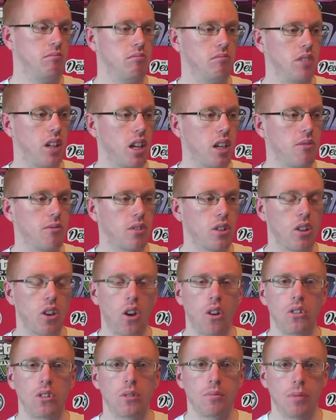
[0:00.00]
even
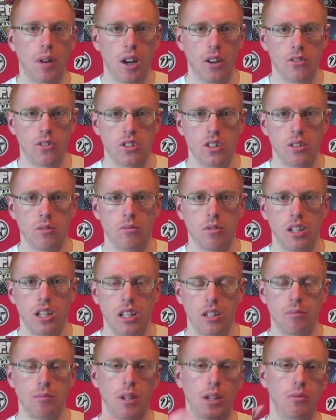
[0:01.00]
on the pirate ship
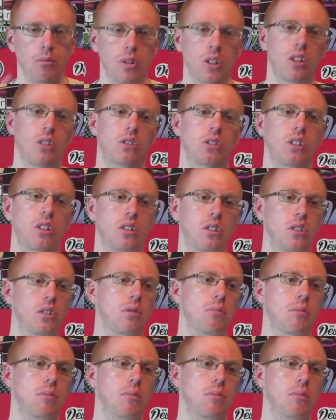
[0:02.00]
really. Black Widow's got her